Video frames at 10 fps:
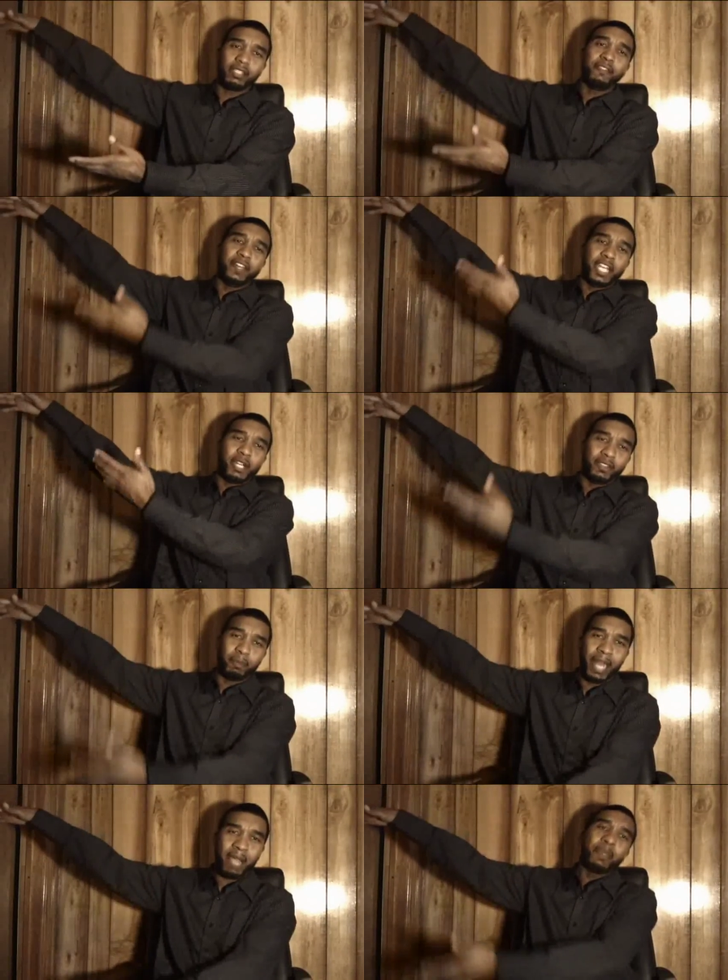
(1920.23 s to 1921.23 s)
at the video of the
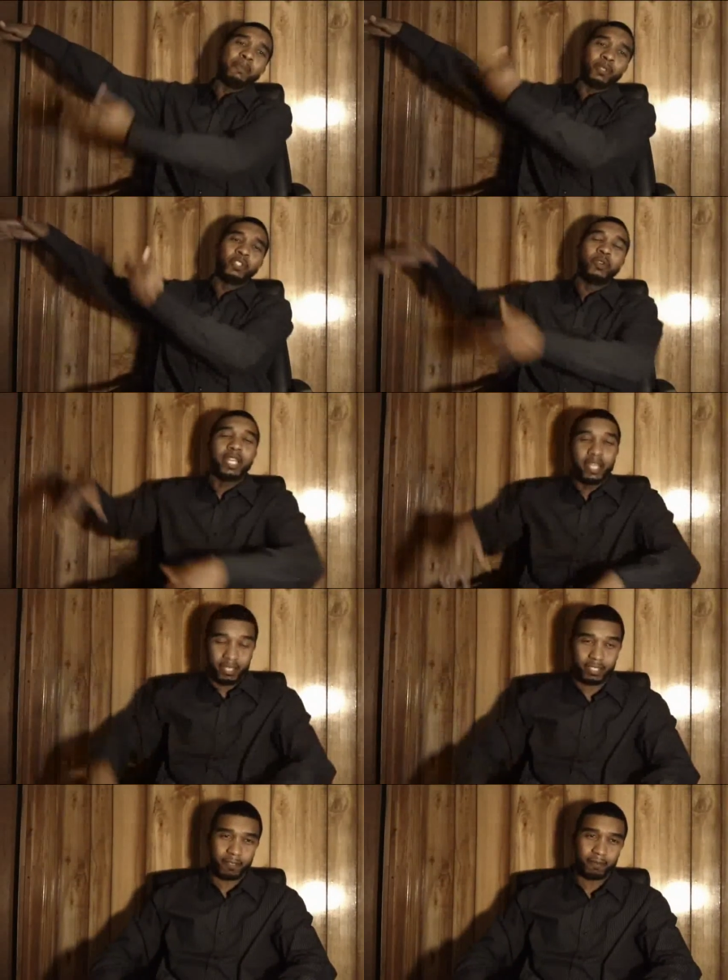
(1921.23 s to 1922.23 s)
black people doing
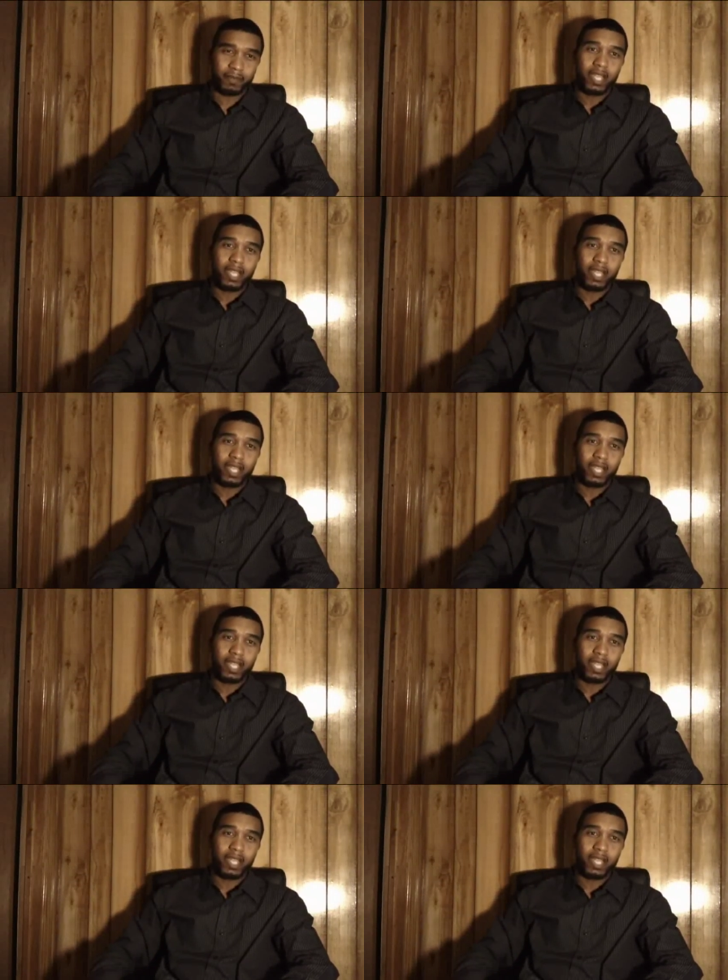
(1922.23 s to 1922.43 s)
this.